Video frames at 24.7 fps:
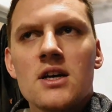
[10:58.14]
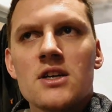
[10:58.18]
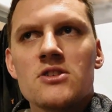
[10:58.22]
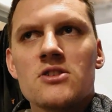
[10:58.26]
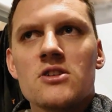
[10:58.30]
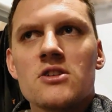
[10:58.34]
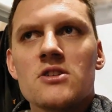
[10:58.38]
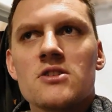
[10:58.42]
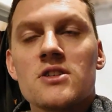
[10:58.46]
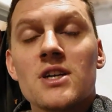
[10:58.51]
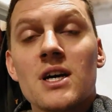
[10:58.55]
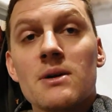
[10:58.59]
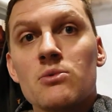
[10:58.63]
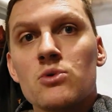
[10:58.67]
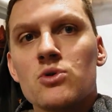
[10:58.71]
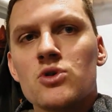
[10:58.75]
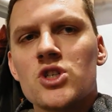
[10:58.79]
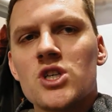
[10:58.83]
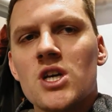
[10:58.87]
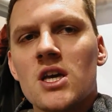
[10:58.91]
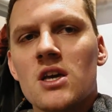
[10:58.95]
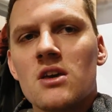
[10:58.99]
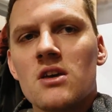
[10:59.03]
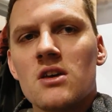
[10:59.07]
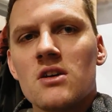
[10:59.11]
it's a double
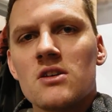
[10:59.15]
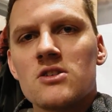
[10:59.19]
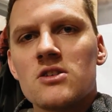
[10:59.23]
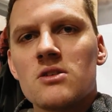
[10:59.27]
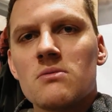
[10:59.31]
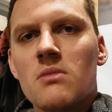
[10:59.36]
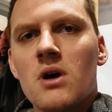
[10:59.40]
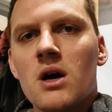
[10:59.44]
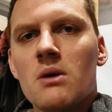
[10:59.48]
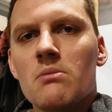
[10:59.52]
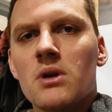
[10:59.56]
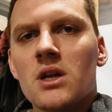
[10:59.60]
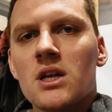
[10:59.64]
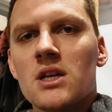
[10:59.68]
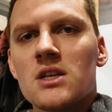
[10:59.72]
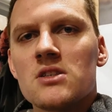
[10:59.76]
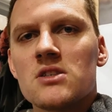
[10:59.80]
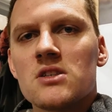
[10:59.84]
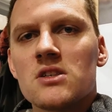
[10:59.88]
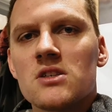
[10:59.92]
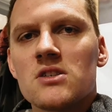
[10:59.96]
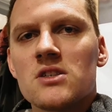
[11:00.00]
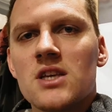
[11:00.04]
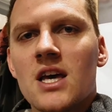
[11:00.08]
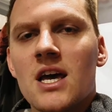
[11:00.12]
checker to my
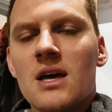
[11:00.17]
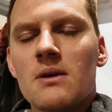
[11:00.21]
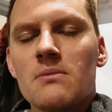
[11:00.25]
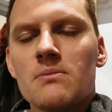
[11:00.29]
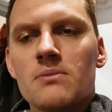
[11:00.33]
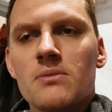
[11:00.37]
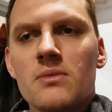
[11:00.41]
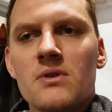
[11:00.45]
ballistics app.